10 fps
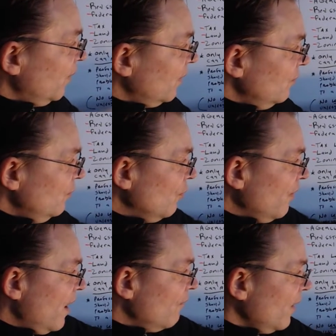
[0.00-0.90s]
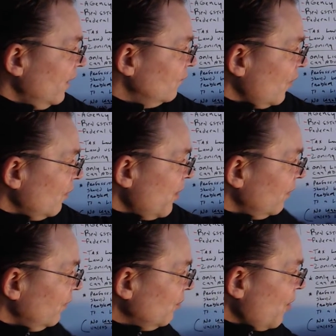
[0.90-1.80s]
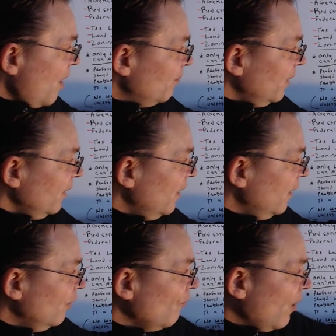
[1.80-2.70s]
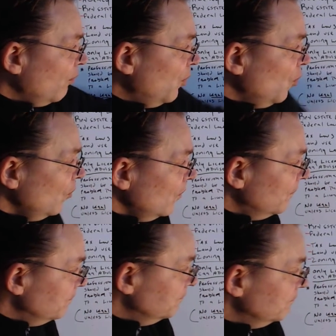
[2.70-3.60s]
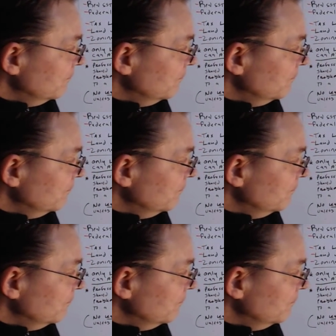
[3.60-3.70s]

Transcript: But your air rights are part of the property. In-ground pool.